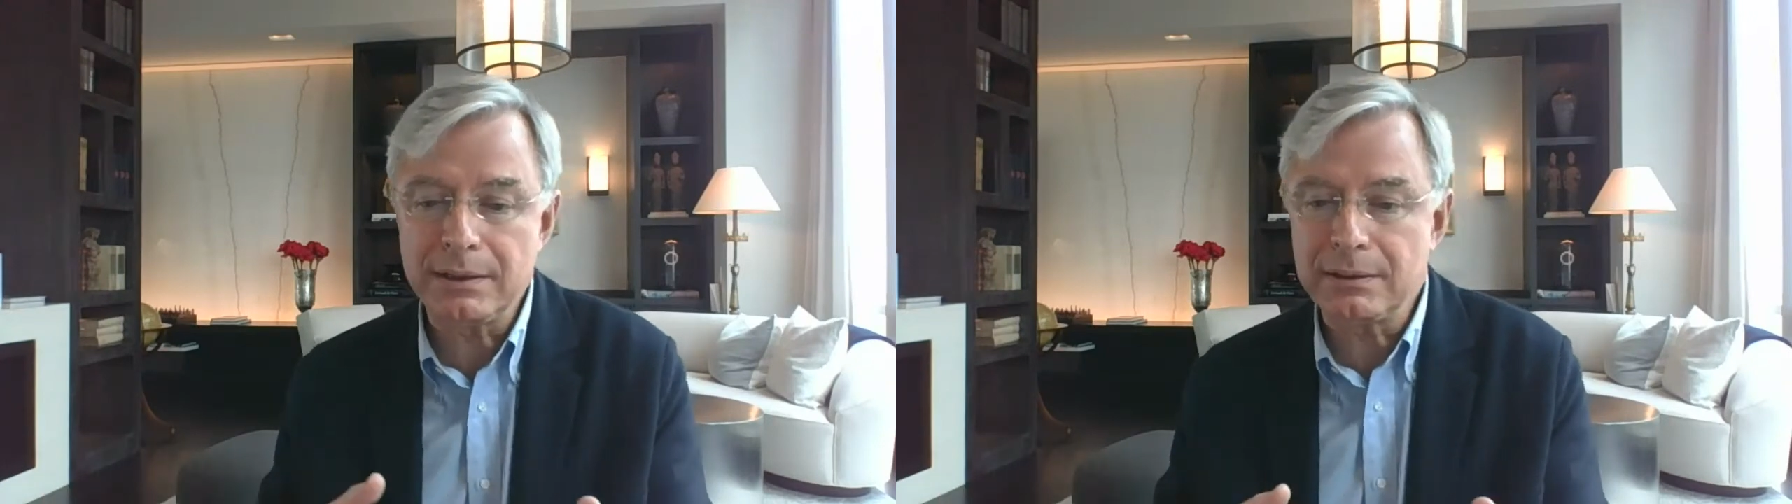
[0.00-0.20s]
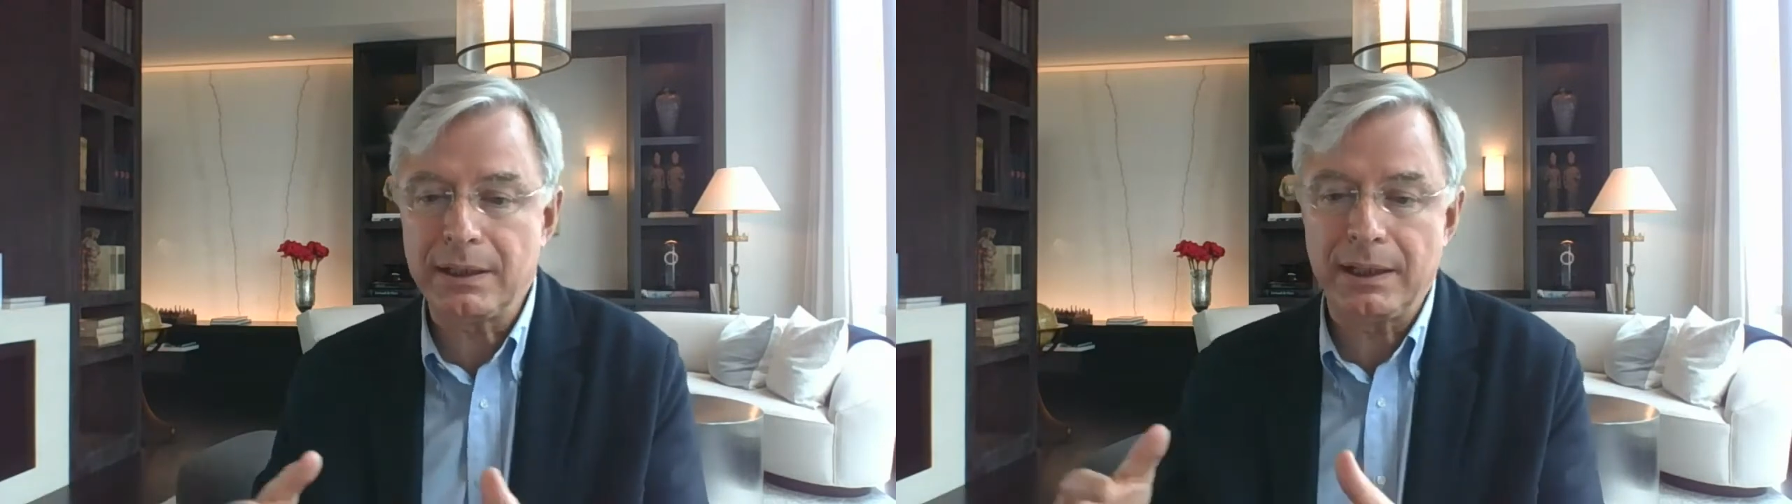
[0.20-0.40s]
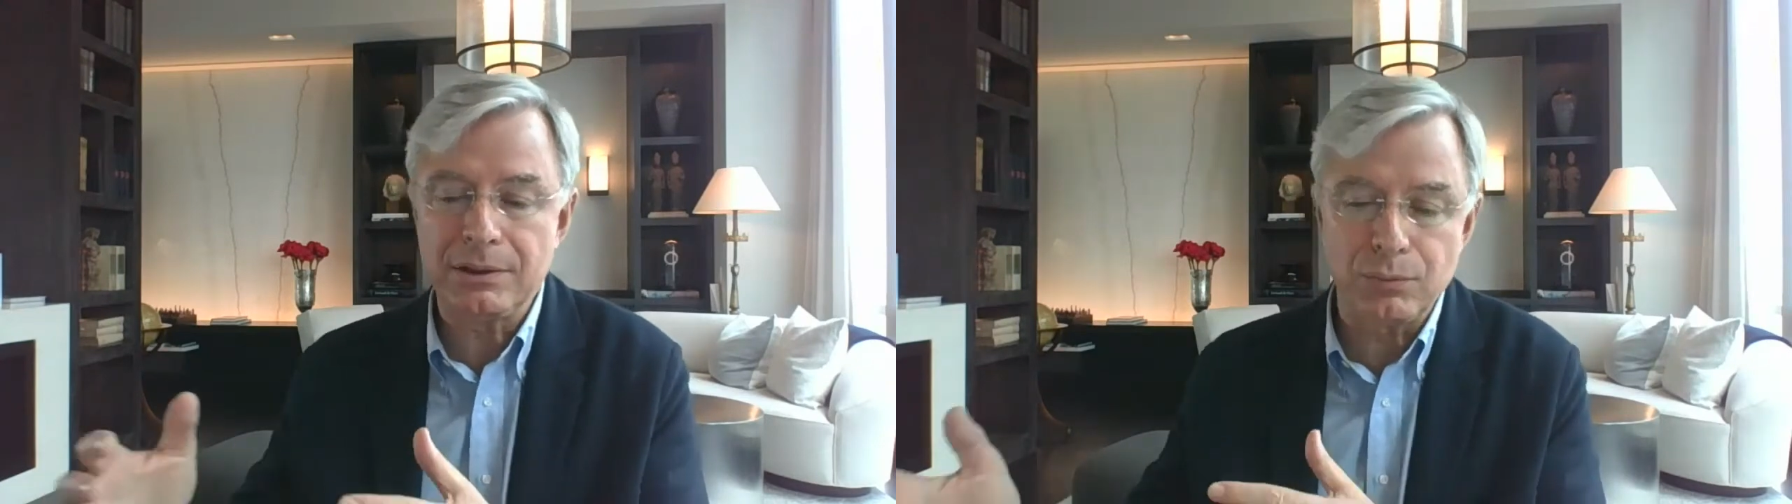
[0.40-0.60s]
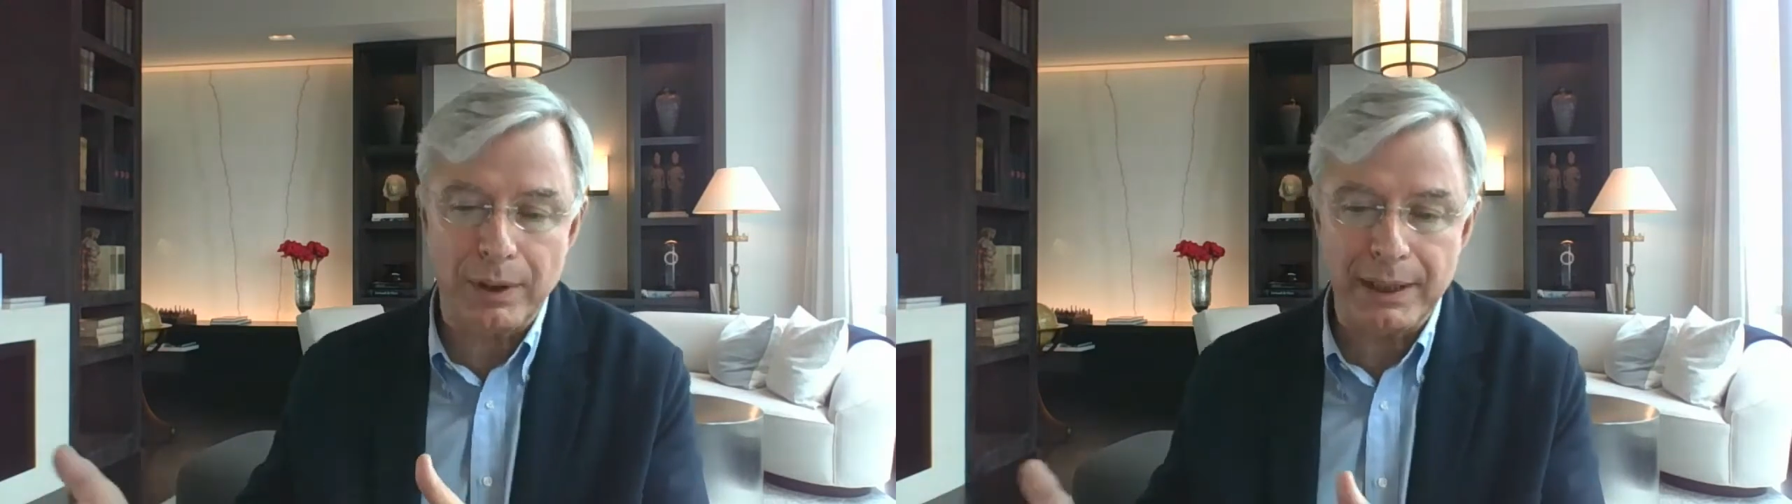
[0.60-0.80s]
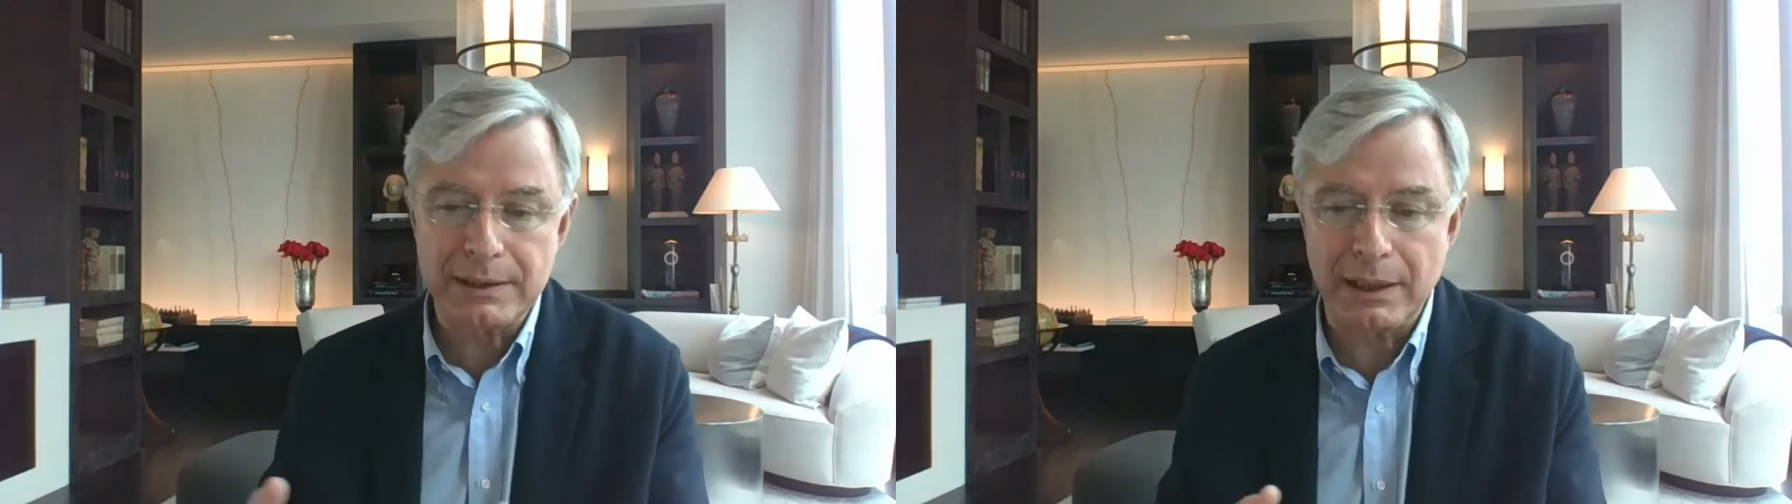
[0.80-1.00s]
when
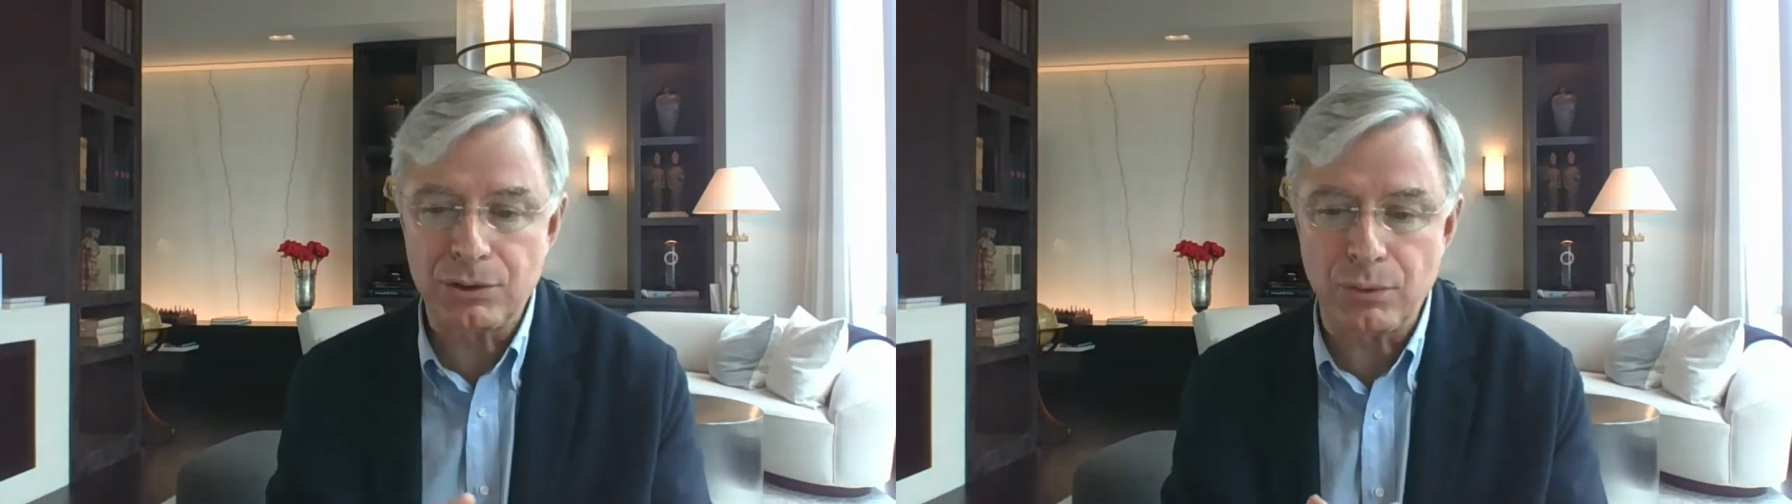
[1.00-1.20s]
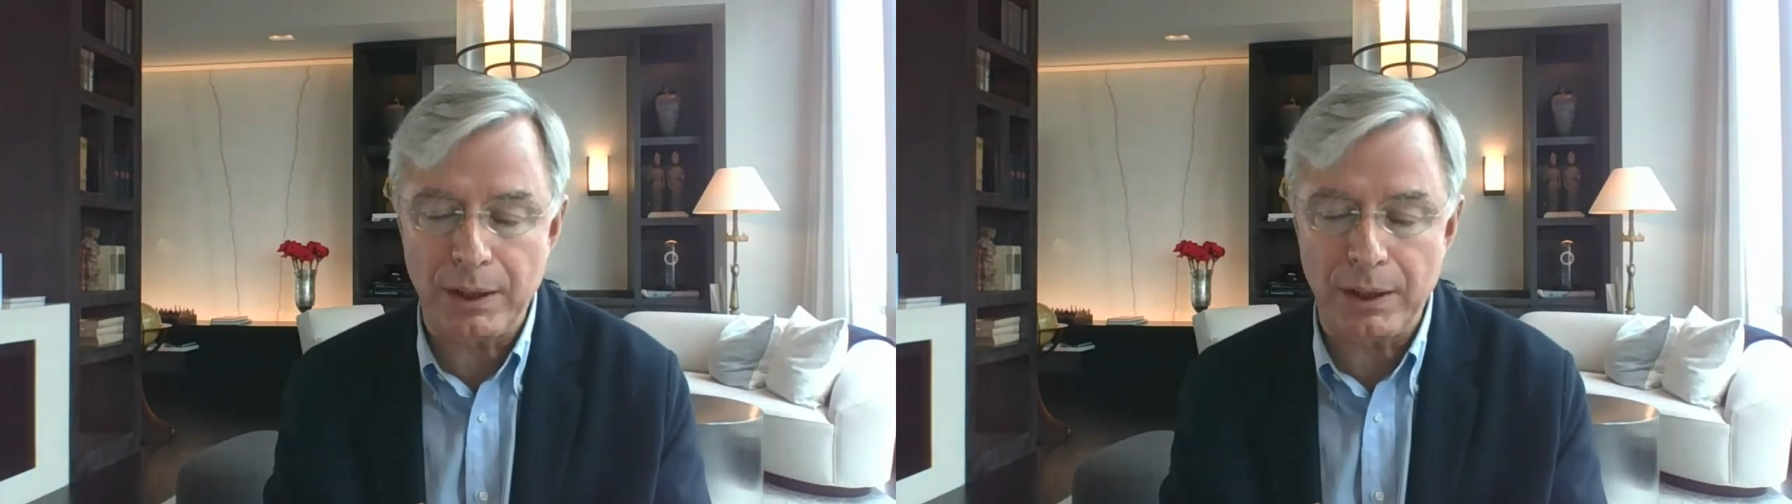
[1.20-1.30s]
and to what